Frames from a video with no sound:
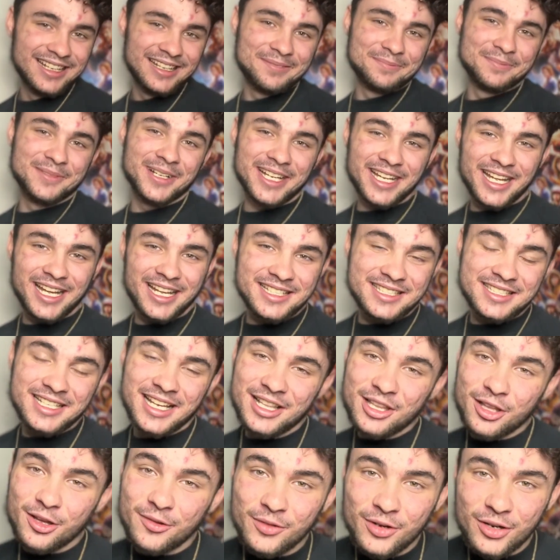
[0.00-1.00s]
But yes, I
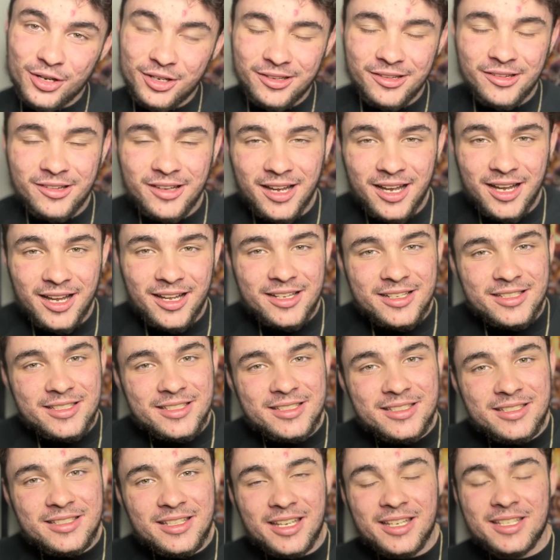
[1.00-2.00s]
love all you guys.
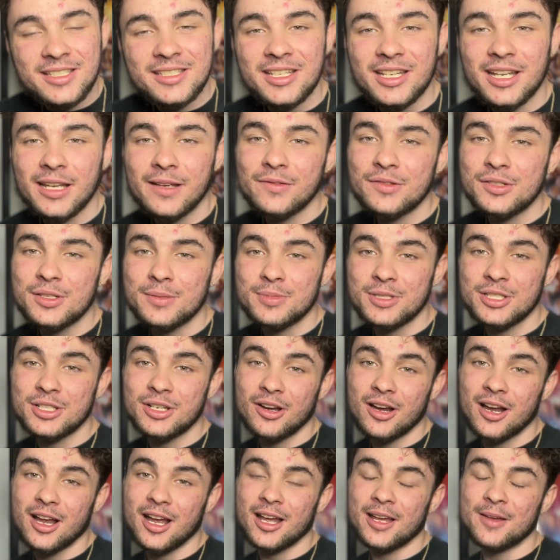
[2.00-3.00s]
Stay safe,
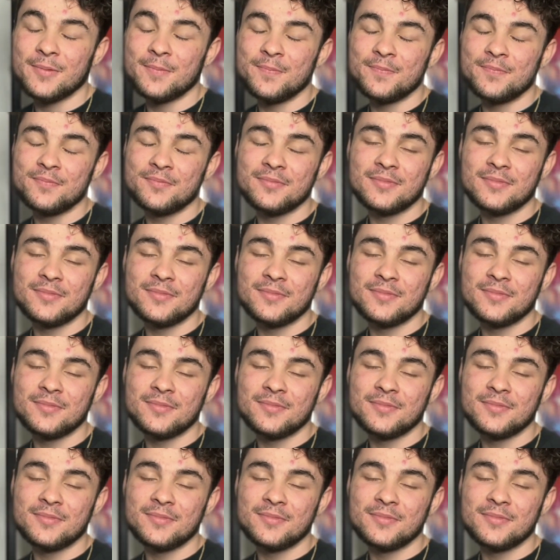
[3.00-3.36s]
subscribe.